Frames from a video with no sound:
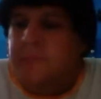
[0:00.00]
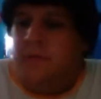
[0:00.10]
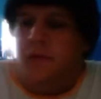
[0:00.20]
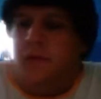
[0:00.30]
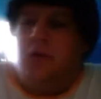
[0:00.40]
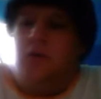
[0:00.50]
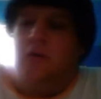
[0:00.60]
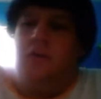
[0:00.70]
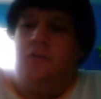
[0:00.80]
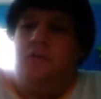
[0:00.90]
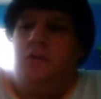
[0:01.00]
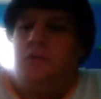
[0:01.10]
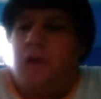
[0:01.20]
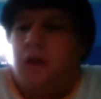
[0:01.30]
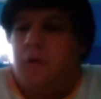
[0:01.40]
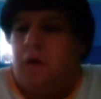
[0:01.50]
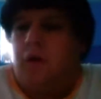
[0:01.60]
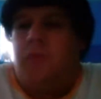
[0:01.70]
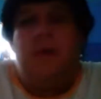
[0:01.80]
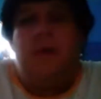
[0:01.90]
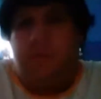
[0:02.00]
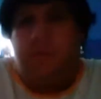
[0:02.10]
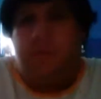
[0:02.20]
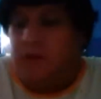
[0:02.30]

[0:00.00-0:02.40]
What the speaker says: you know, because I want all my viewers